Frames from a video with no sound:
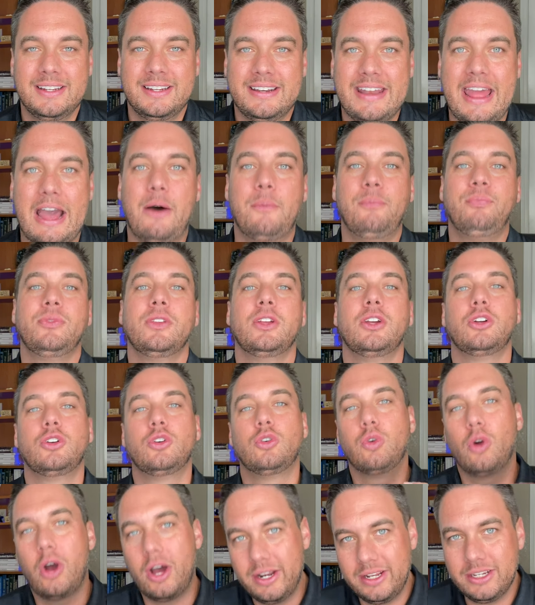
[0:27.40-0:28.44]
Now,
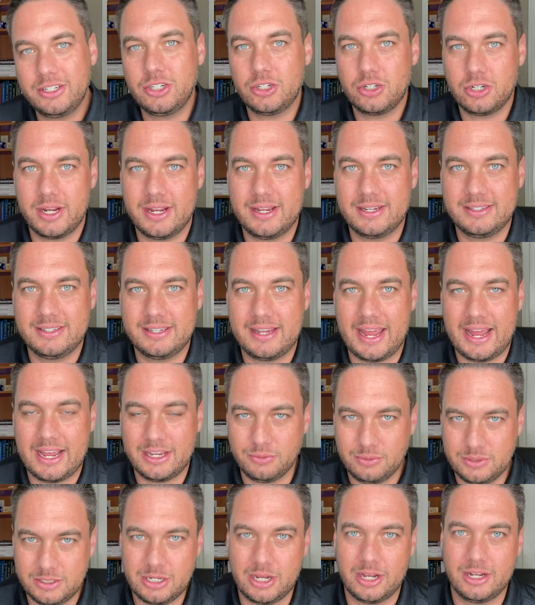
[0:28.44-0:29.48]
Chronic stress, as
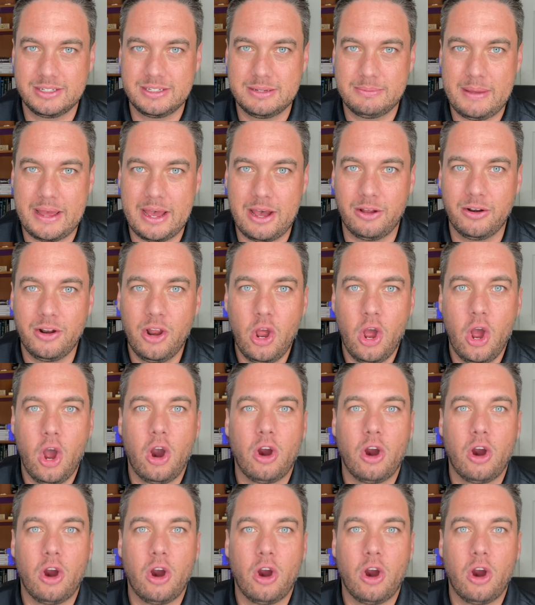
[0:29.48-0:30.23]
we talked about,